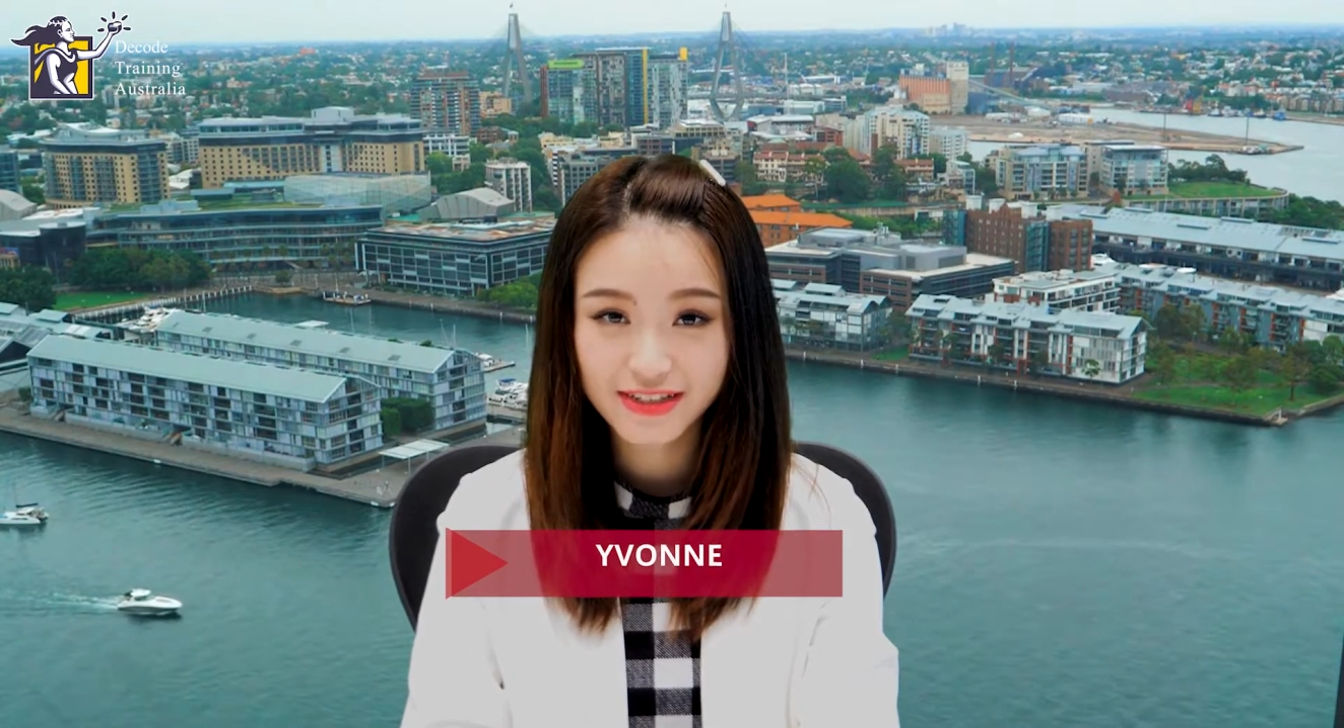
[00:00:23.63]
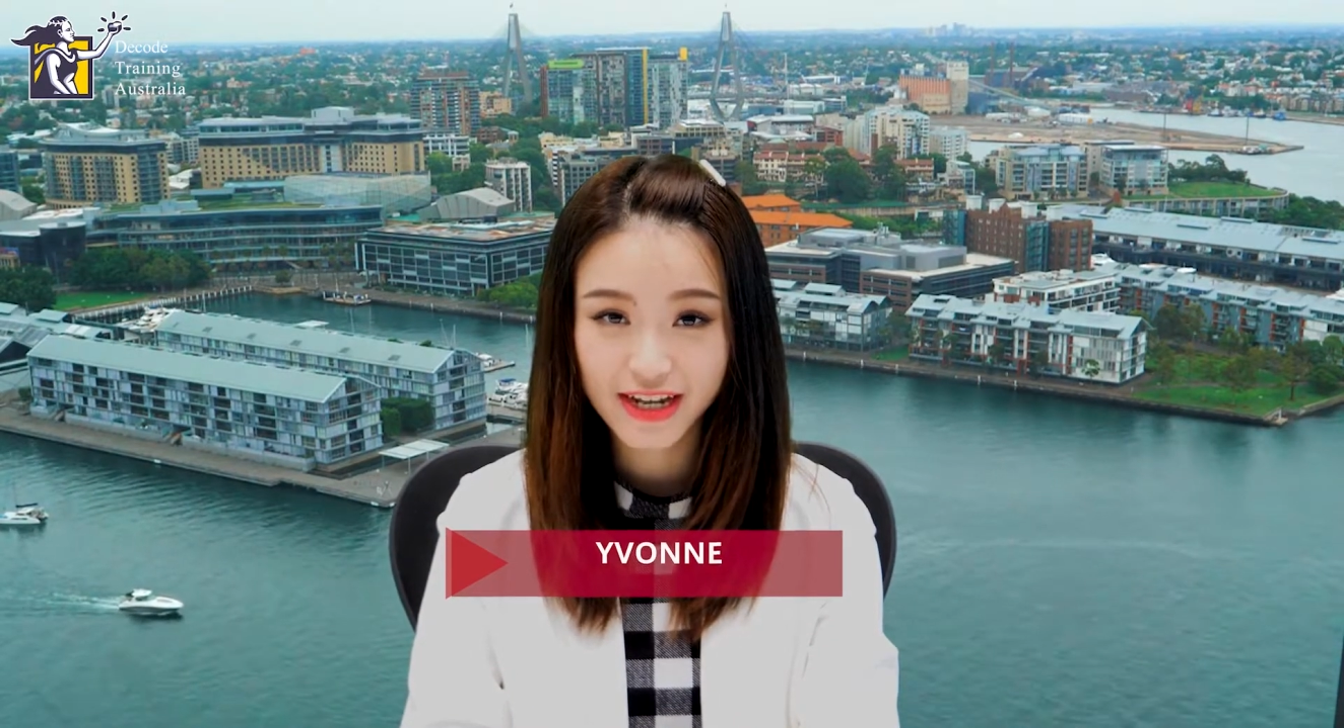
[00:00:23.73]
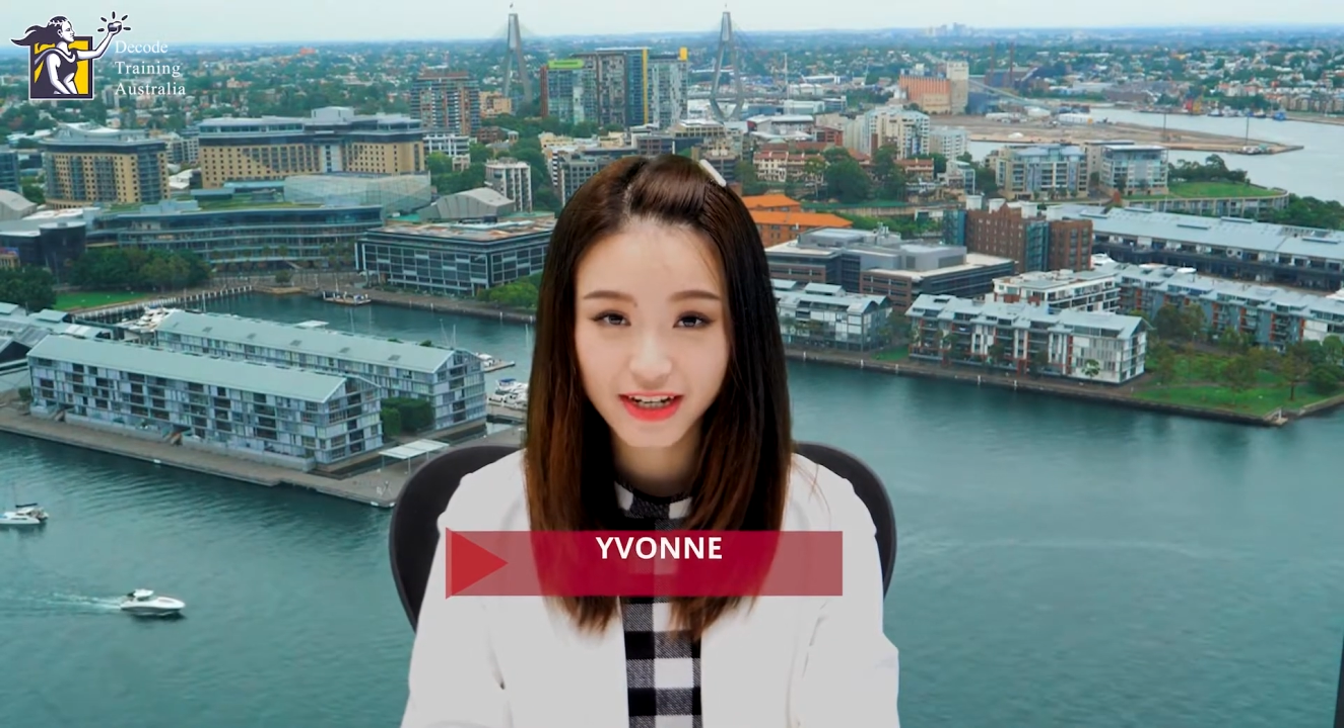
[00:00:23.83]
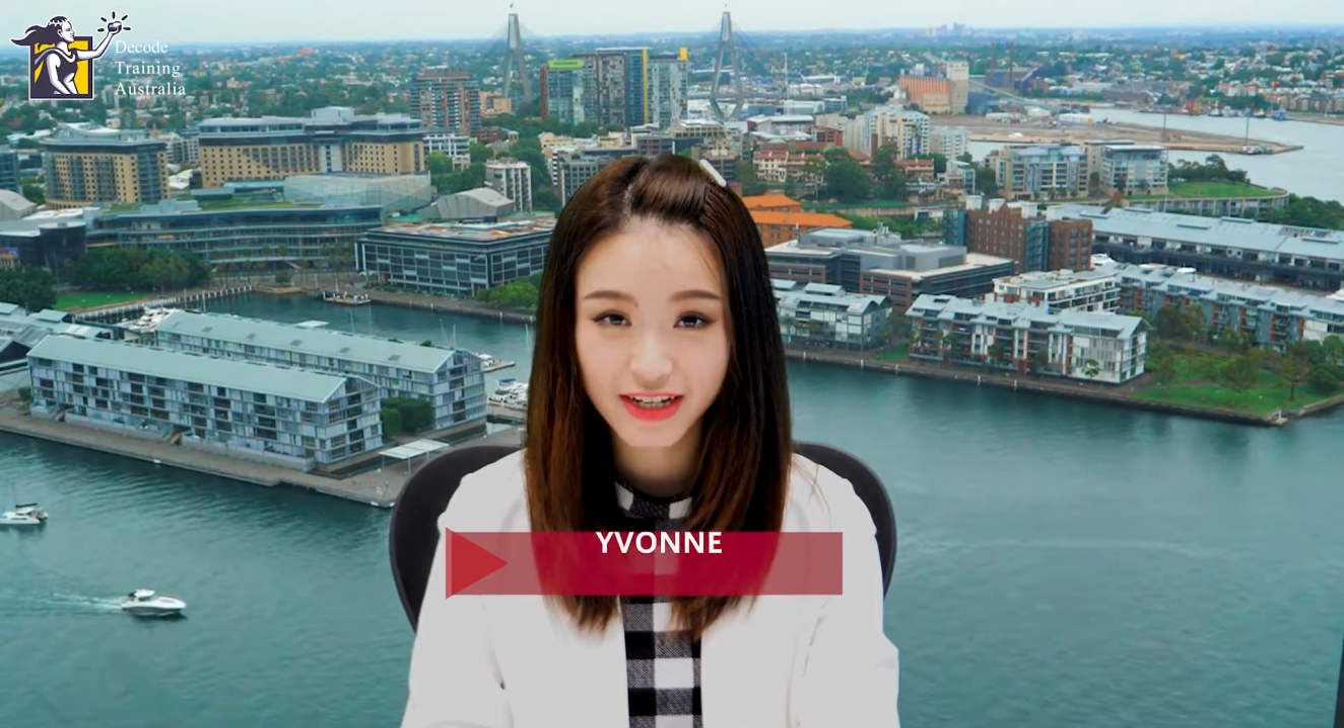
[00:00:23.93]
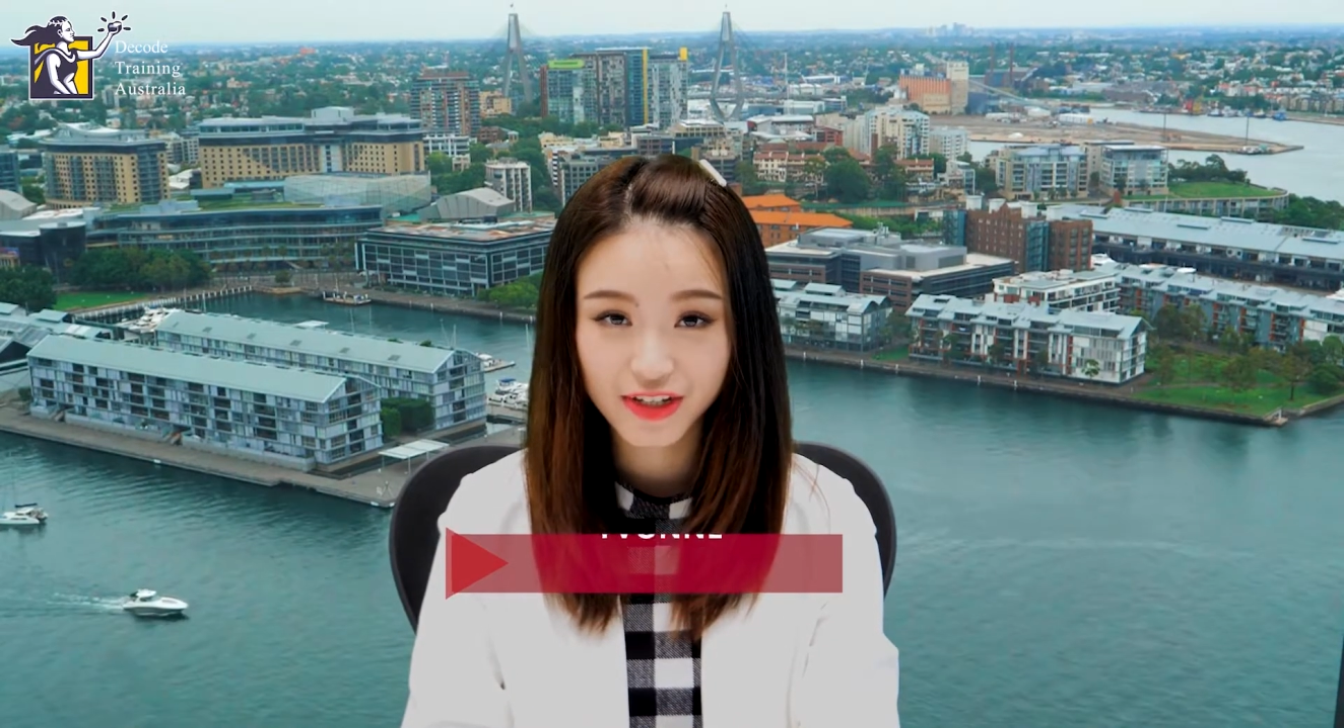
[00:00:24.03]

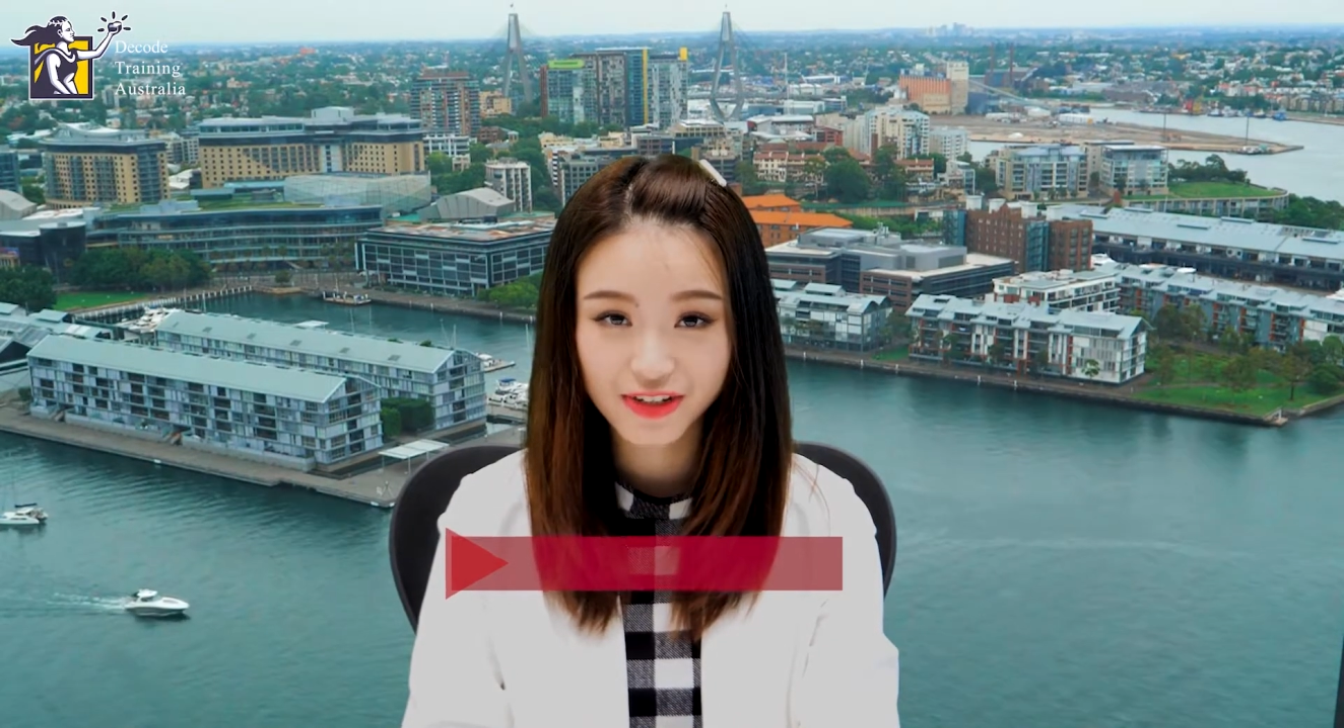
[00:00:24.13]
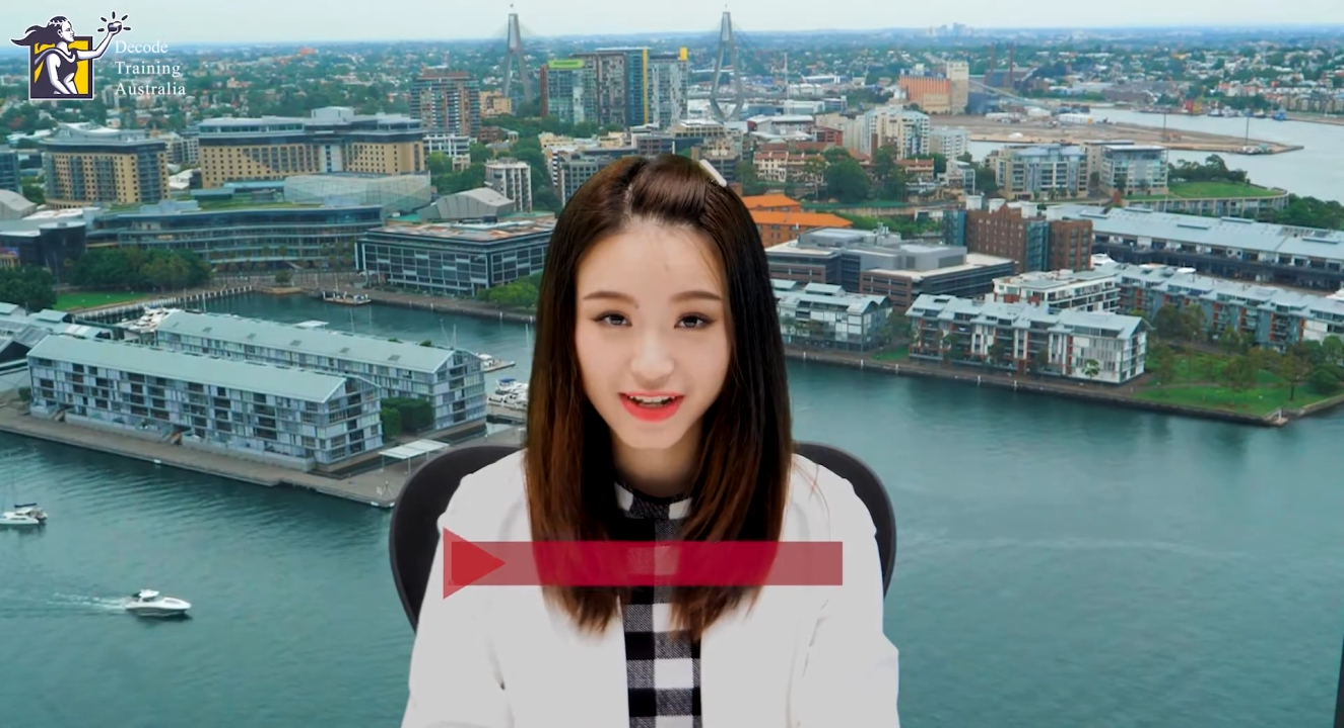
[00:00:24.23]
technical